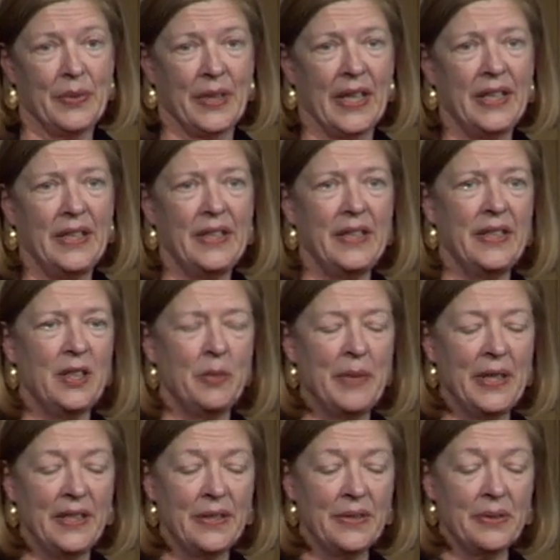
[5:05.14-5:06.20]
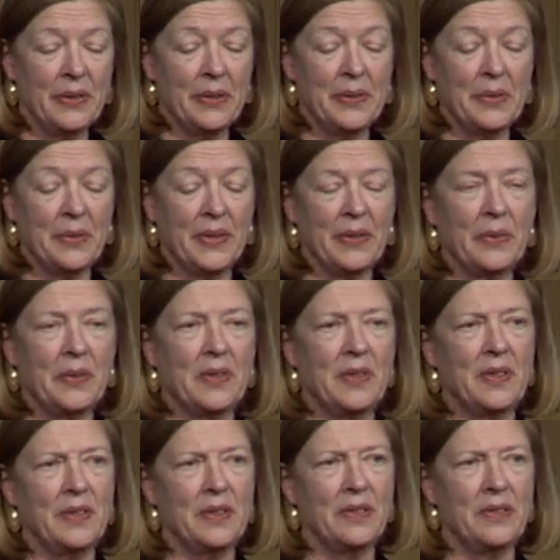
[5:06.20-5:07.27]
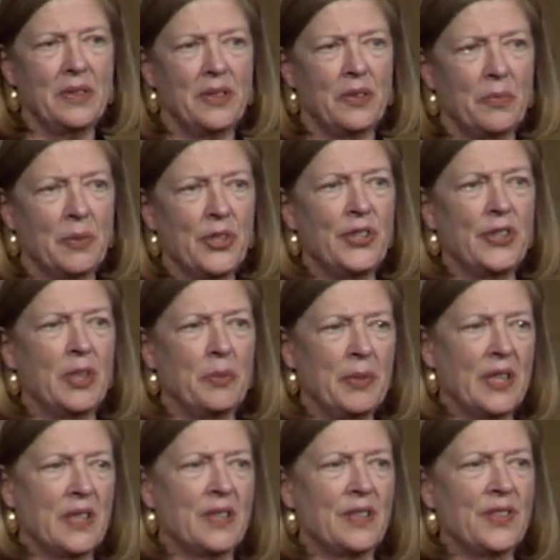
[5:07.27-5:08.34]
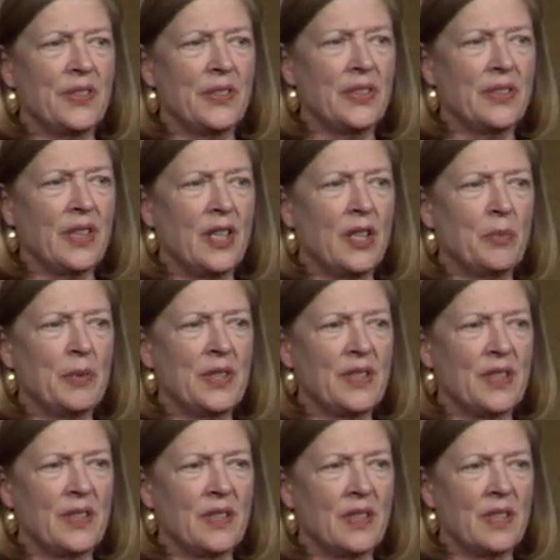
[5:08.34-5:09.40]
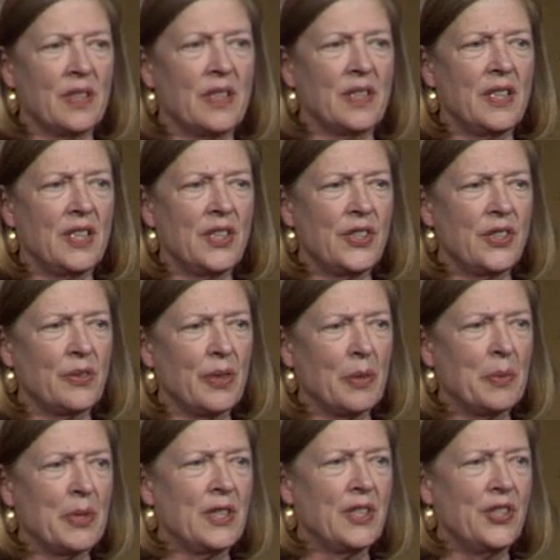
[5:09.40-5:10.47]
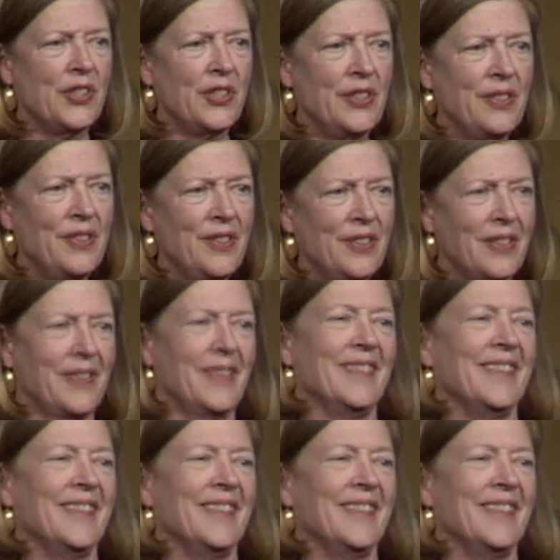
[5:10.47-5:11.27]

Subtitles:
Editing the manuscript, well, you know, once you get beyond the serial commas and the unintentional repetitions,